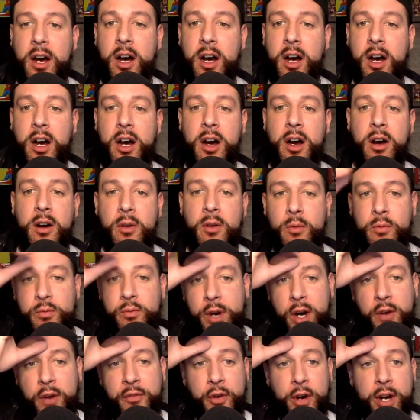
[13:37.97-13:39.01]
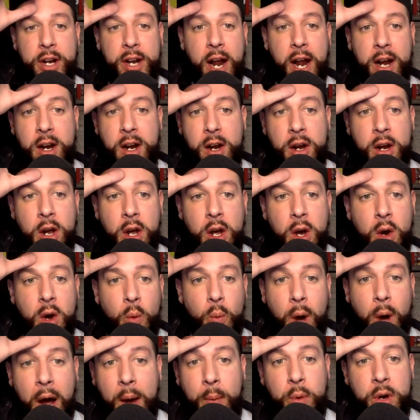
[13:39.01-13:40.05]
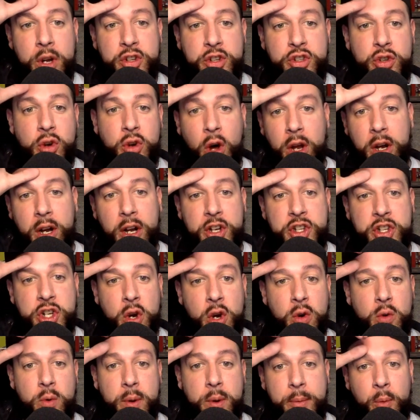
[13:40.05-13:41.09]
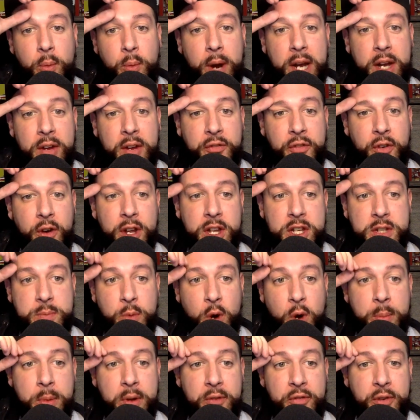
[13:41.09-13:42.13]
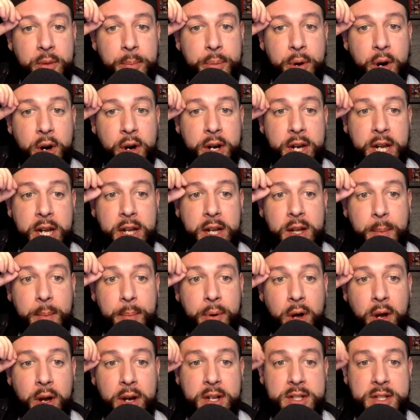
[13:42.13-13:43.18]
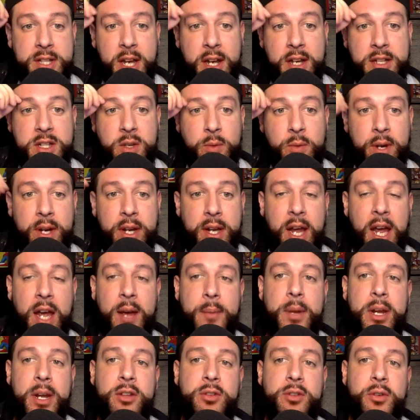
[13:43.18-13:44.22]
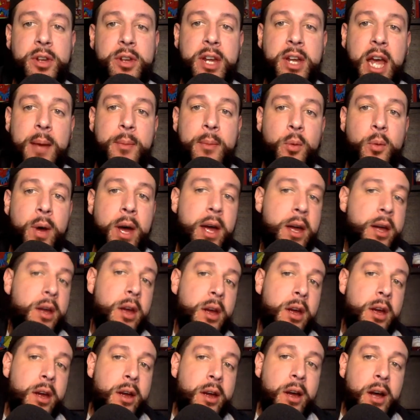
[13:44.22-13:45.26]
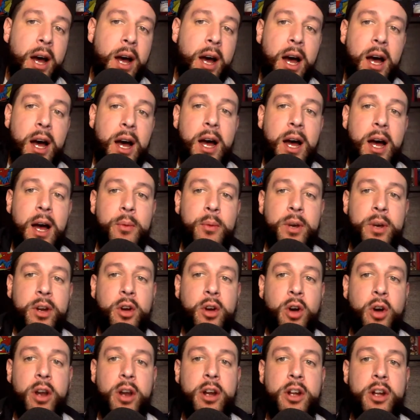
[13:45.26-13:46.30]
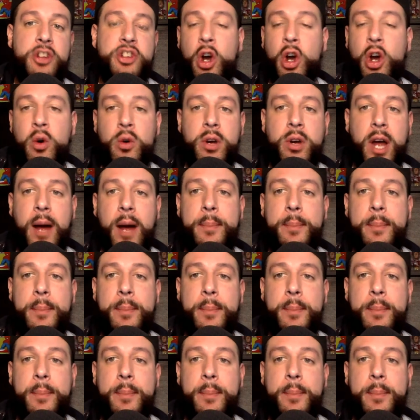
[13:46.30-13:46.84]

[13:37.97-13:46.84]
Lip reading: Rigger 49er. Why wouldn't you call it a choke? We've been waiting for this moment from Purdy, the ball in his hands to win the game, and he threw the game away. I wouldn't call it a choke.